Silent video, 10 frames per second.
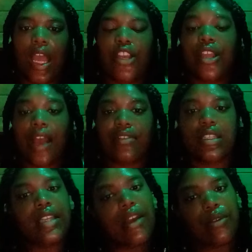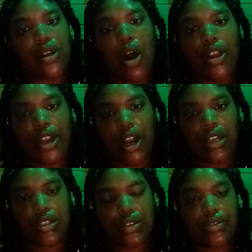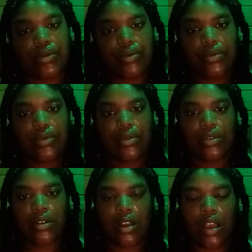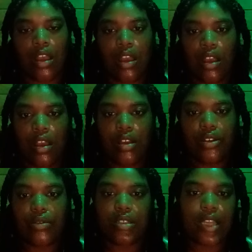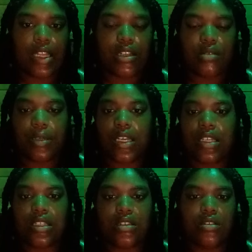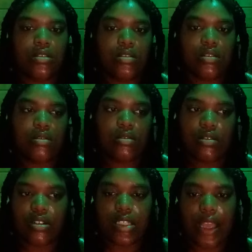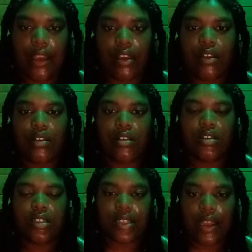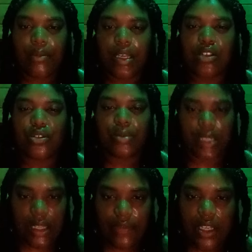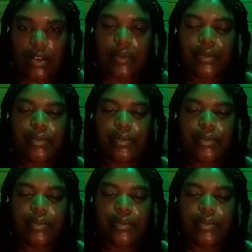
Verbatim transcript: And you have to say it with all your heart, too. Don't say it just because you're saying it, say it because you believe it.